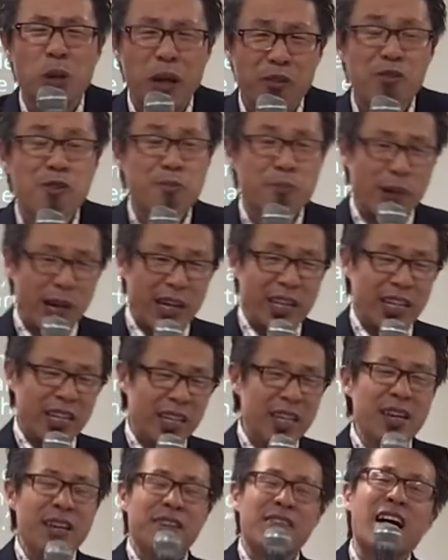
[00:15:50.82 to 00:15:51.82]

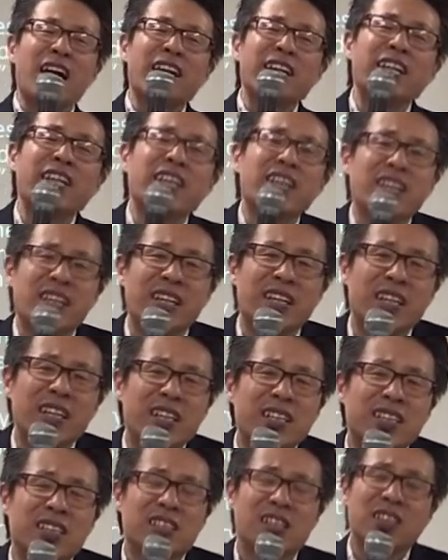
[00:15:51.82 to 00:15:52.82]
everybody that he
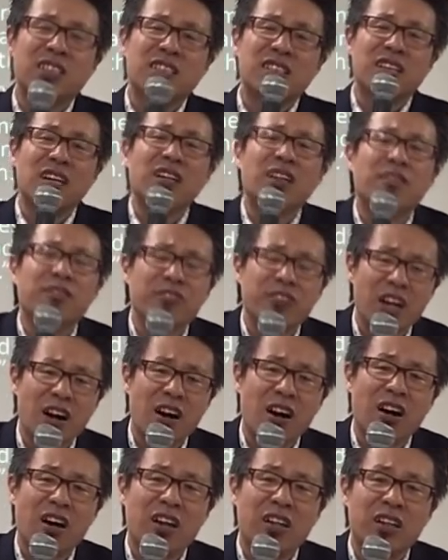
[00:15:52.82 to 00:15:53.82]
is the Son of
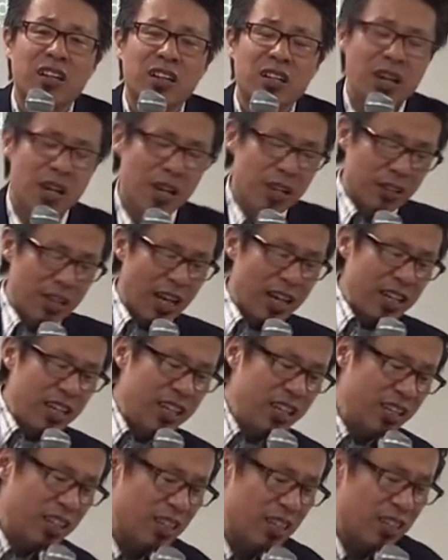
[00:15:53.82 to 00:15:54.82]
God, that
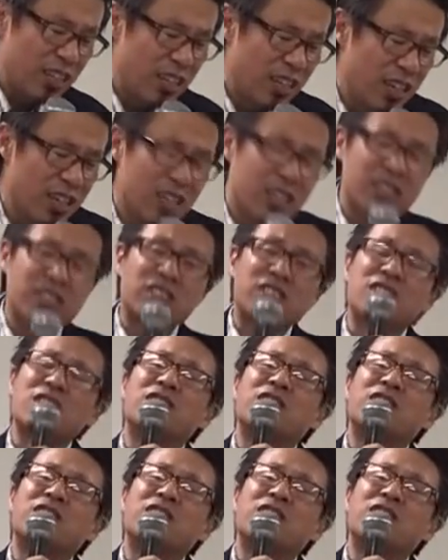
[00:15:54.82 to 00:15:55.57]
he is